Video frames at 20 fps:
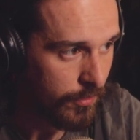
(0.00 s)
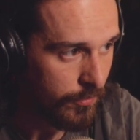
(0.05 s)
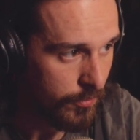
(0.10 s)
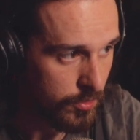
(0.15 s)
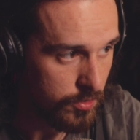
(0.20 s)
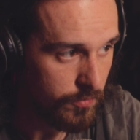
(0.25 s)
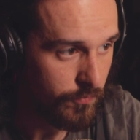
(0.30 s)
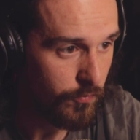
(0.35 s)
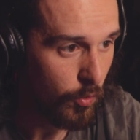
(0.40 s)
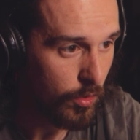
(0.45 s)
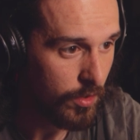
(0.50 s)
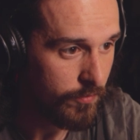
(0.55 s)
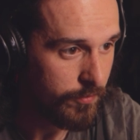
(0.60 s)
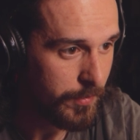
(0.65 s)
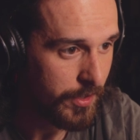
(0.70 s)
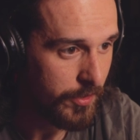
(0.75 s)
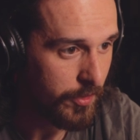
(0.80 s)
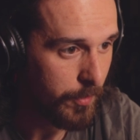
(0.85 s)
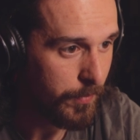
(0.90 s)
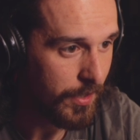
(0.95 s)
There's four of
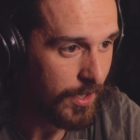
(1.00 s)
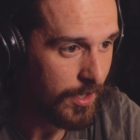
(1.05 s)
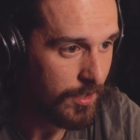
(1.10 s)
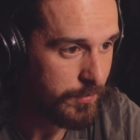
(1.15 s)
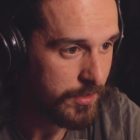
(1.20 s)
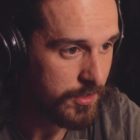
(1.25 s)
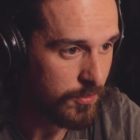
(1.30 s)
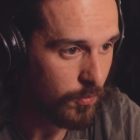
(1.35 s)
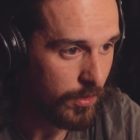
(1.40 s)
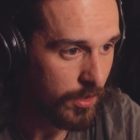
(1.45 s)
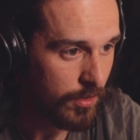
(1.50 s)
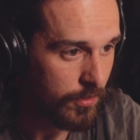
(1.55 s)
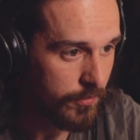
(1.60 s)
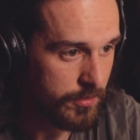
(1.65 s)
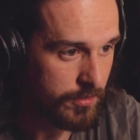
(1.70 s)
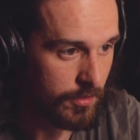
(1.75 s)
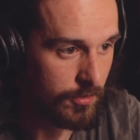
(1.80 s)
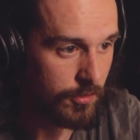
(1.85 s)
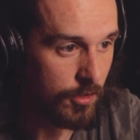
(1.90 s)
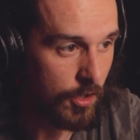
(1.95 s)
them on the bottom as well.
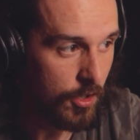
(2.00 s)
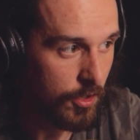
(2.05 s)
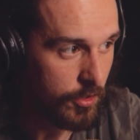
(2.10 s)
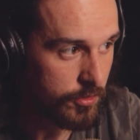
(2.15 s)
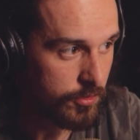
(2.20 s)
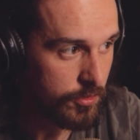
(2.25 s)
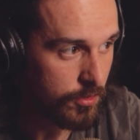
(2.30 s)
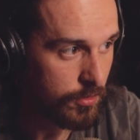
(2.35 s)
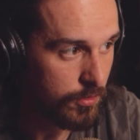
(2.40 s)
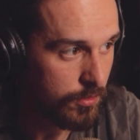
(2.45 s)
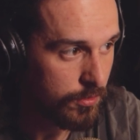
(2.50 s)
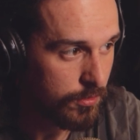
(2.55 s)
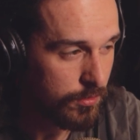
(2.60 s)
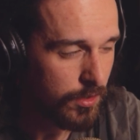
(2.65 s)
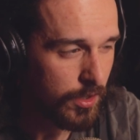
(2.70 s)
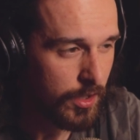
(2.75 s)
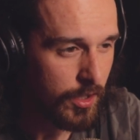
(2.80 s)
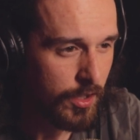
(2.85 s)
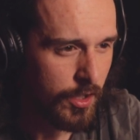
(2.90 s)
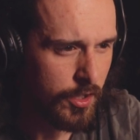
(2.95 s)
There's a long
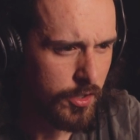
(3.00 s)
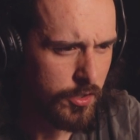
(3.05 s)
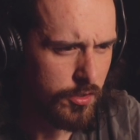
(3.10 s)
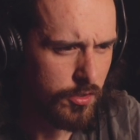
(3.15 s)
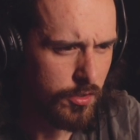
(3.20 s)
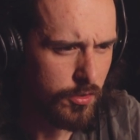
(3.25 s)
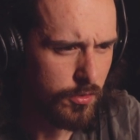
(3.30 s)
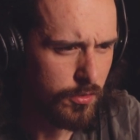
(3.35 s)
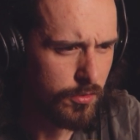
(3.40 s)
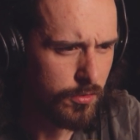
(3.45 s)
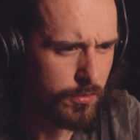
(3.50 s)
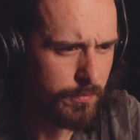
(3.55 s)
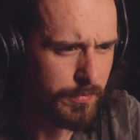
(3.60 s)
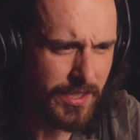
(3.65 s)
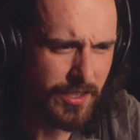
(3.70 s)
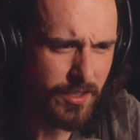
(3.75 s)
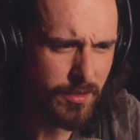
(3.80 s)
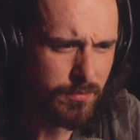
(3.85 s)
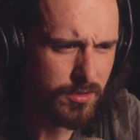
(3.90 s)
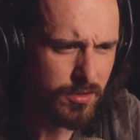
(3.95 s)
screw, two
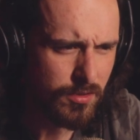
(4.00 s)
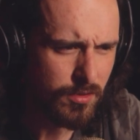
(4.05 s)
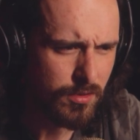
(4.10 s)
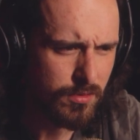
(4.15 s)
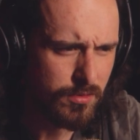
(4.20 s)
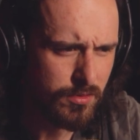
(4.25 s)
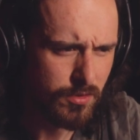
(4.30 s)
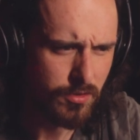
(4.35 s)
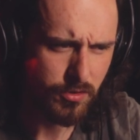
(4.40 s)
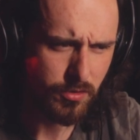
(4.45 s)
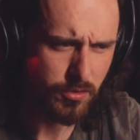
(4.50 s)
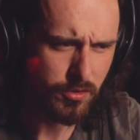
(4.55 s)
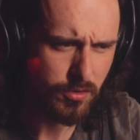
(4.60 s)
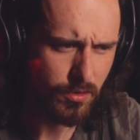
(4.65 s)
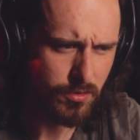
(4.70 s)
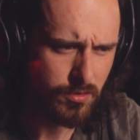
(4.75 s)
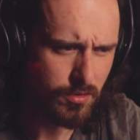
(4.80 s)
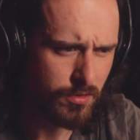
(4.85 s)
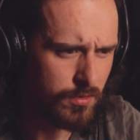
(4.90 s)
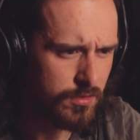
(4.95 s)
medium screws or two
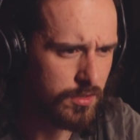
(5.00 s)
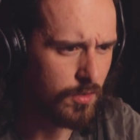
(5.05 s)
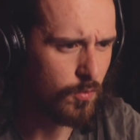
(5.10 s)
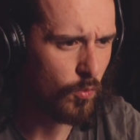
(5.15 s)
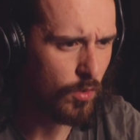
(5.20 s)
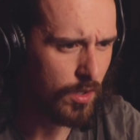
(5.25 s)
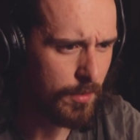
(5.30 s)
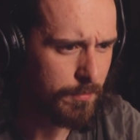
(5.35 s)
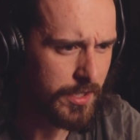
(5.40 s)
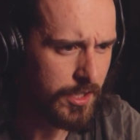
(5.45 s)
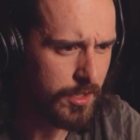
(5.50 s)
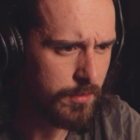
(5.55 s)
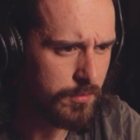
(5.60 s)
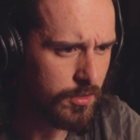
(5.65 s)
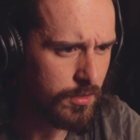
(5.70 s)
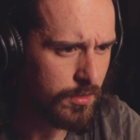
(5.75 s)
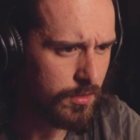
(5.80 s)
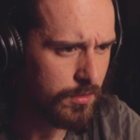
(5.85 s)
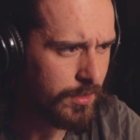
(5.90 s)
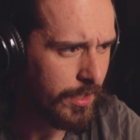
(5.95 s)
short screws and one medium
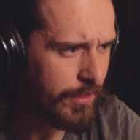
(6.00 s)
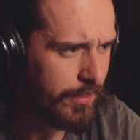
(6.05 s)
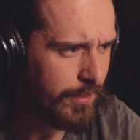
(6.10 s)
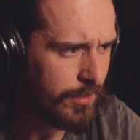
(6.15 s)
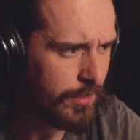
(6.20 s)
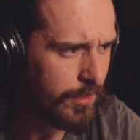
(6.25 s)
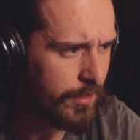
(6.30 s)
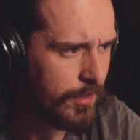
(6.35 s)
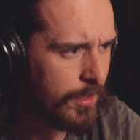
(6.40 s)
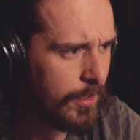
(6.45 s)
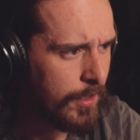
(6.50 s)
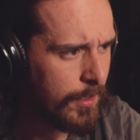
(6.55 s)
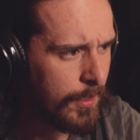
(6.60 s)
screw, I think.